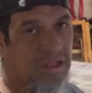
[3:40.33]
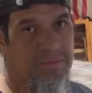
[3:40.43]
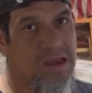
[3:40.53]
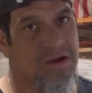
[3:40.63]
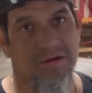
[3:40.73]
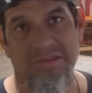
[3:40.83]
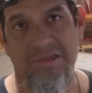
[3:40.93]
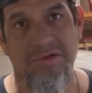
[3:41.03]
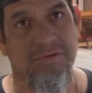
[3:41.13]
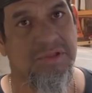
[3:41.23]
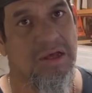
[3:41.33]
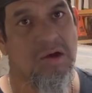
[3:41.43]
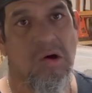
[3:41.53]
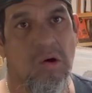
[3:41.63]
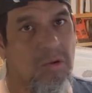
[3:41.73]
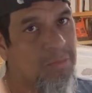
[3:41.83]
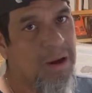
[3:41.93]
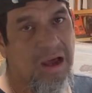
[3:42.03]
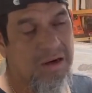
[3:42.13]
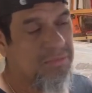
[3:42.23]
I'm not gonna do the whole
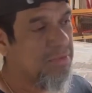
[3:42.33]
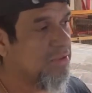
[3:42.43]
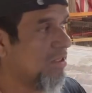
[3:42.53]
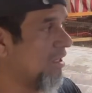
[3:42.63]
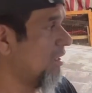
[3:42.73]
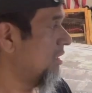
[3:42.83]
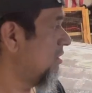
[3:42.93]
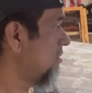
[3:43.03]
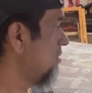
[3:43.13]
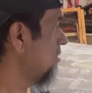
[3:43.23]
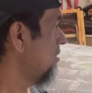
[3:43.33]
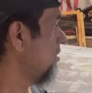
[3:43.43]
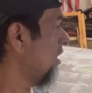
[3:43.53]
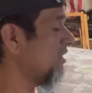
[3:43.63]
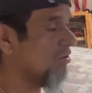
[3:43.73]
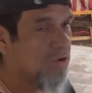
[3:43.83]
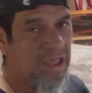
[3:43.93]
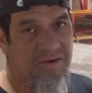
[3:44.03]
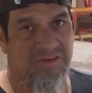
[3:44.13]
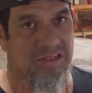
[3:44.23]
bottom. I don't
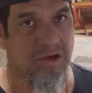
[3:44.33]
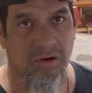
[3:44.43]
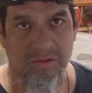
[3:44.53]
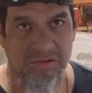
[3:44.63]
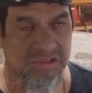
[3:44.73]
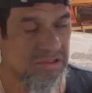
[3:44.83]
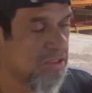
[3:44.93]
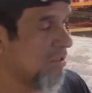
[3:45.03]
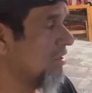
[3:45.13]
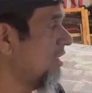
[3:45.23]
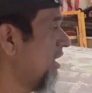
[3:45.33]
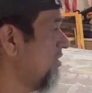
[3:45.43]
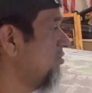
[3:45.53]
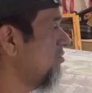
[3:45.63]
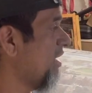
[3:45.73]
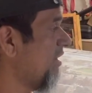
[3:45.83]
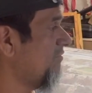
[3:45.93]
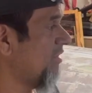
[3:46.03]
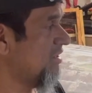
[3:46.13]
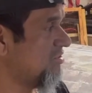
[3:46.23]
have any holes. I do
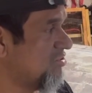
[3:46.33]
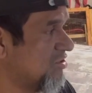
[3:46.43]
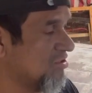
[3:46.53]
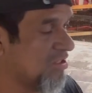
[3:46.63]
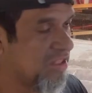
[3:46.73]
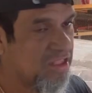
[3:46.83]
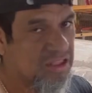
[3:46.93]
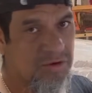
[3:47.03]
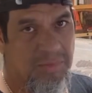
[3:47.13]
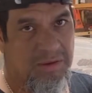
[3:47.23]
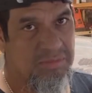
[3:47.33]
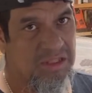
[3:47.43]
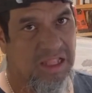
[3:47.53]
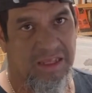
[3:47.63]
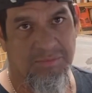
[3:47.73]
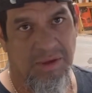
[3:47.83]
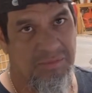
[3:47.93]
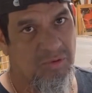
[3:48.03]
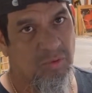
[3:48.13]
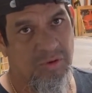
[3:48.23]
have, it's just, I think there may be like
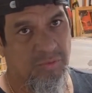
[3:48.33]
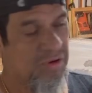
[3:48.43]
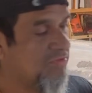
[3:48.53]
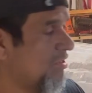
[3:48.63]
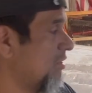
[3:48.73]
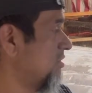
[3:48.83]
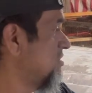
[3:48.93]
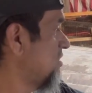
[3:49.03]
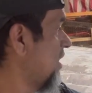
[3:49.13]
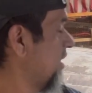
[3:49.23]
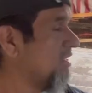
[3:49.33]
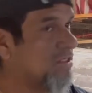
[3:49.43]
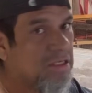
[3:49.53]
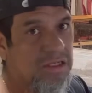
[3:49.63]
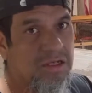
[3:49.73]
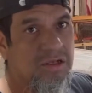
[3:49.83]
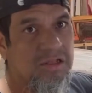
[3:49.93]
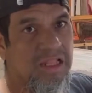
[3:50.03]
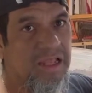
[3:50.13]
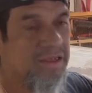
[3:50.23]
maybe one rivet on the side,
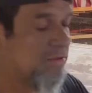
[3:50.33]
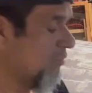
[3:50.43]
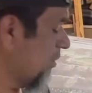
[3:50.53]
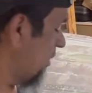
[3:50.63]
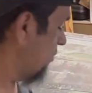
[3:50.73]
like right